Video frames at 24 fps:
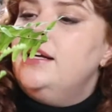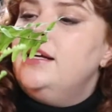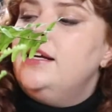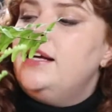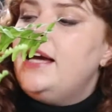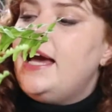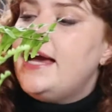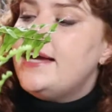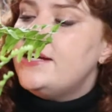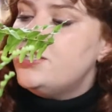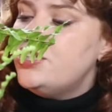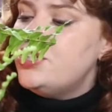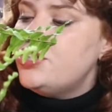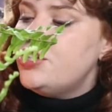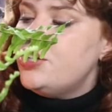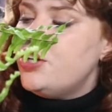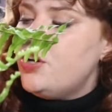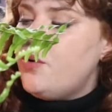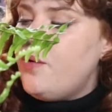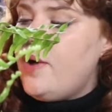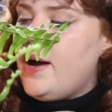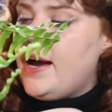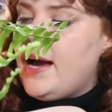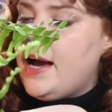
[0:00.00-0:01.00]
And do you
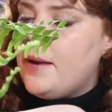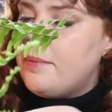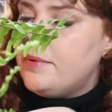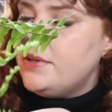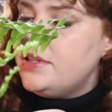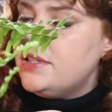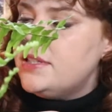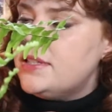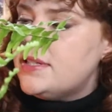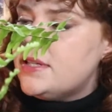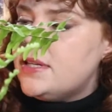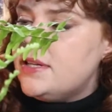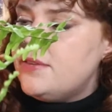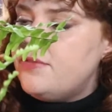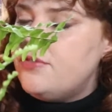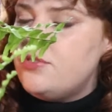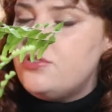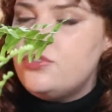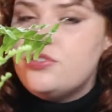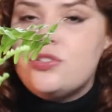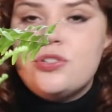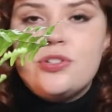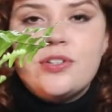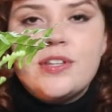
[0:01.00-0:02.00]
know what happens if
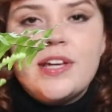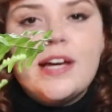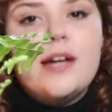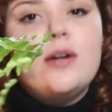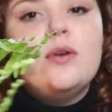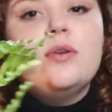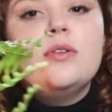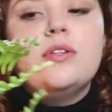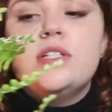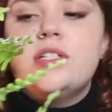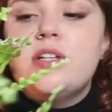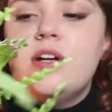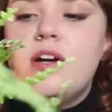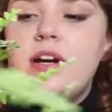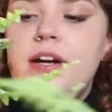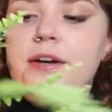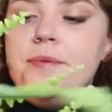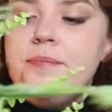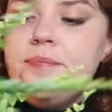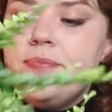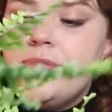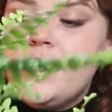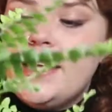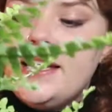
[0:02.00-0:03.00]
you do that all the
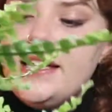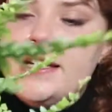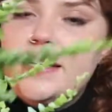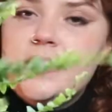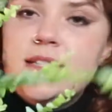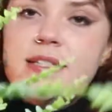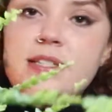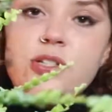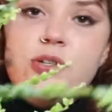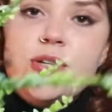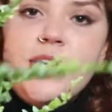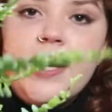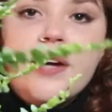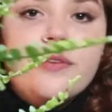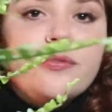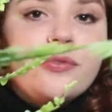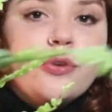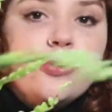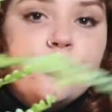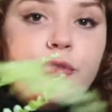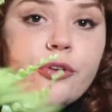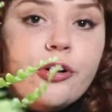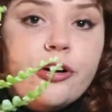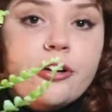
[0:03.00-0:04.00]
time? Is you get
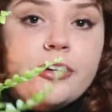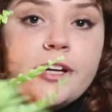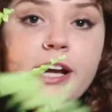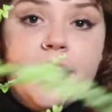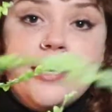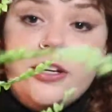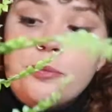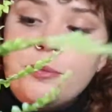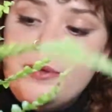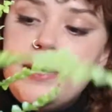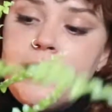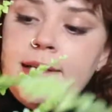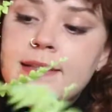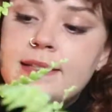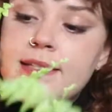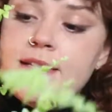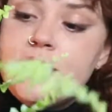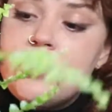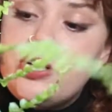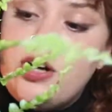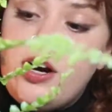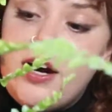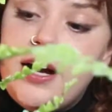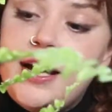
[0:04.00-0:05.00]
root rot and your plants
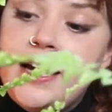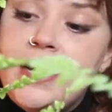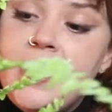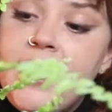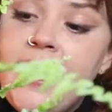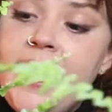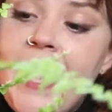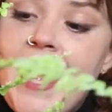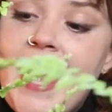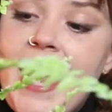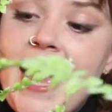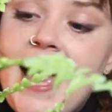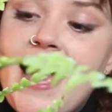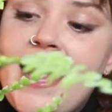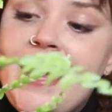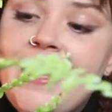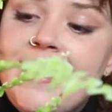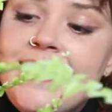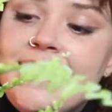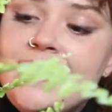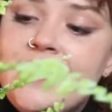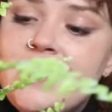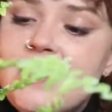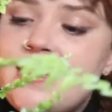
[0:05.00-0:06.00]
die,
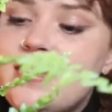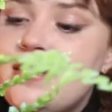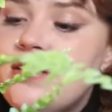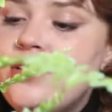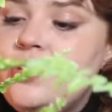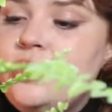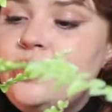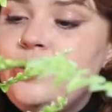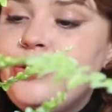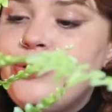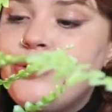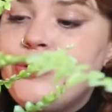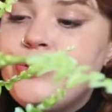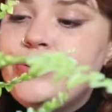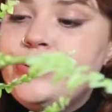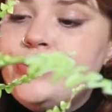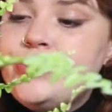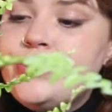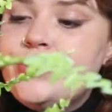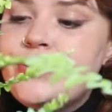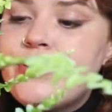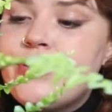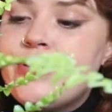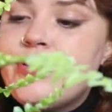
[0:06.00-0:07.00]
and you
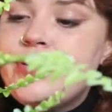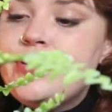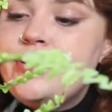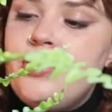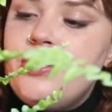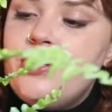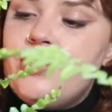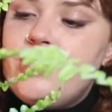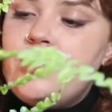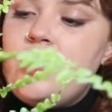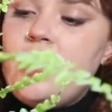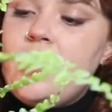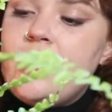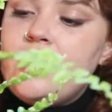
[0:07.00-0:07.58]
lose your Thai